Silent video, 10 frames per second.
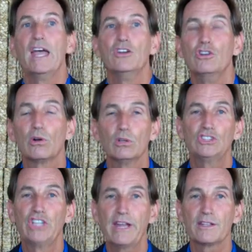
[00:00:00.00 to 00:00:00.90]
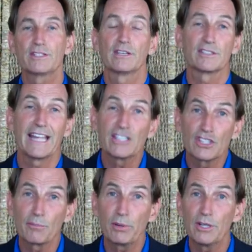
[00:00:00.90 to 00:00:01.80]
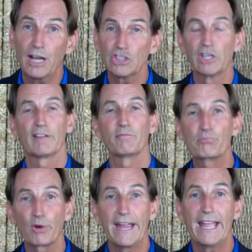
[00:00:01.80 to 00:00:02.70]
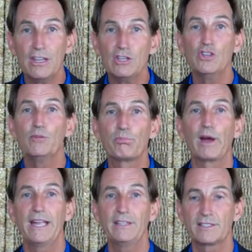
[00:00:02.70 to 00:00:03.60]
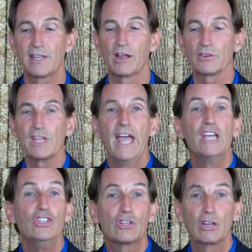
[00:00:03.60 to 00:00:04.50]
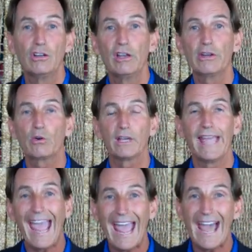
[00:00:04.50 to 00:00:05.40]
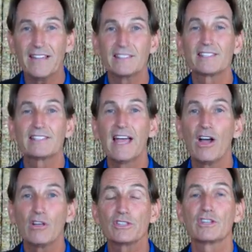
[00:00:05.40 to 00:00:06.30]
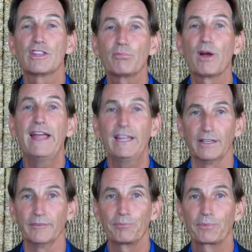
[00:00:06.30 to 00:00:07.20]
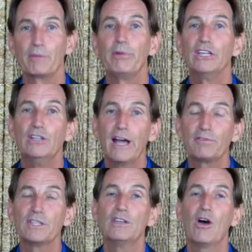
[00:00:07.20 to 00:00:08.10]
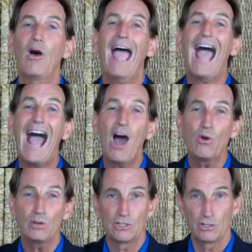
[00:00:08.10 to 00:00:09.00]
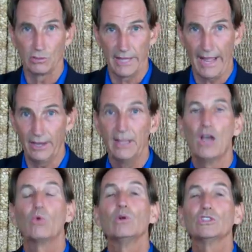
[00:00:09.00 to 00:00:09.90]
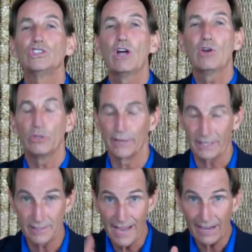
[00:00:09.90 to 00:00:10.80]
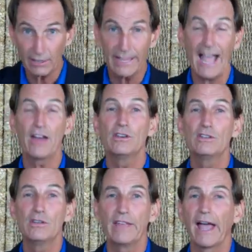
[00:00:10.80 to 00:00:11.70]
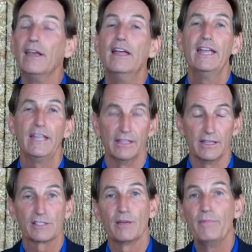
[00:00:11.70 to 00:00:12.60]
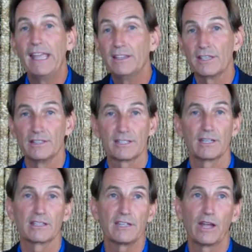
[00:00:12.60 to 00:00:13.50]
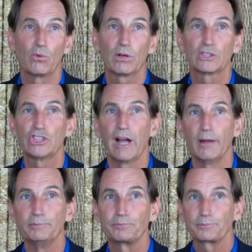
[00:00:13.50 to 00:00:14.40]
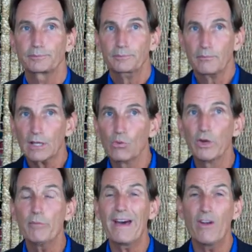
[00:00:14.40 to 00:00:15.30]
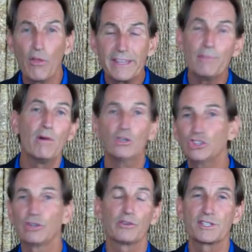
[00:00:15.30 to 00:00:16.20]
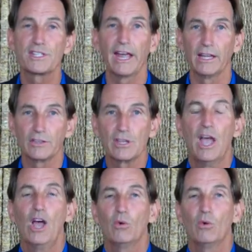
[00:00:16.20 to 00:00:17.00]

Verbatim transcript: Neurogenesis, that's the production of brand new brain cells. You can literally add cells to the brain, but you have to know how to do that. We'll show you exactly how to do that in this amazing six day workshop. What about all the emotional states?